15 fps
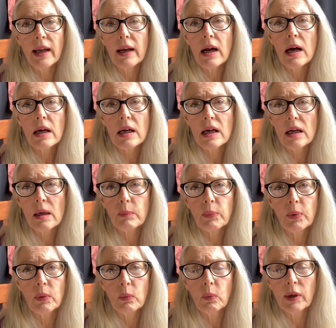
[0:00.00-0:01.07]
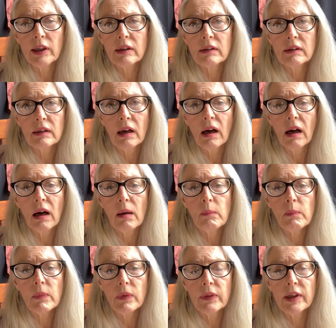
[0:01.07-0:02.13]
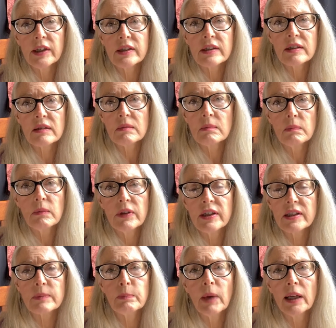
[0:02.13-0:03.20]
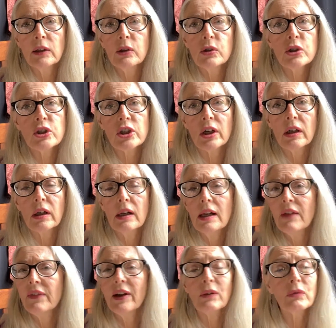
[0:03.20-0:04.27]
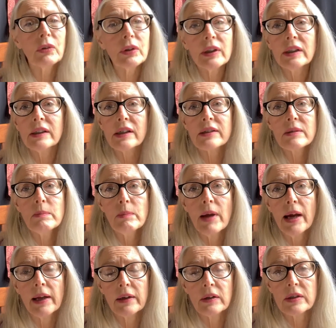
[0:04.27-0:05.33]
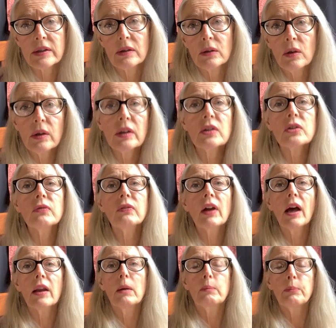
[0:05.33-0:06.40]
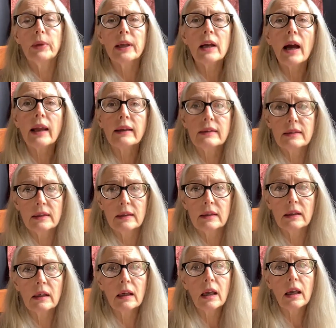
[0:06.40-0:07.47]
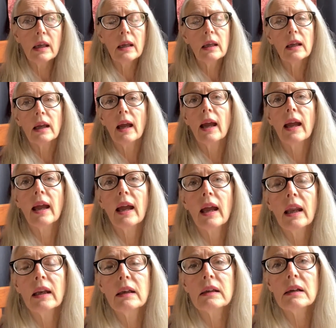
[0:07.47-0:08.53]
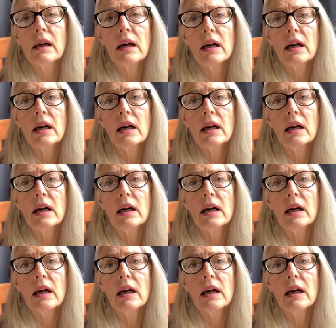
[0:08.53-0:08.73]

hung up with this minutia that really doesn't matter. So long as you've got a big idea and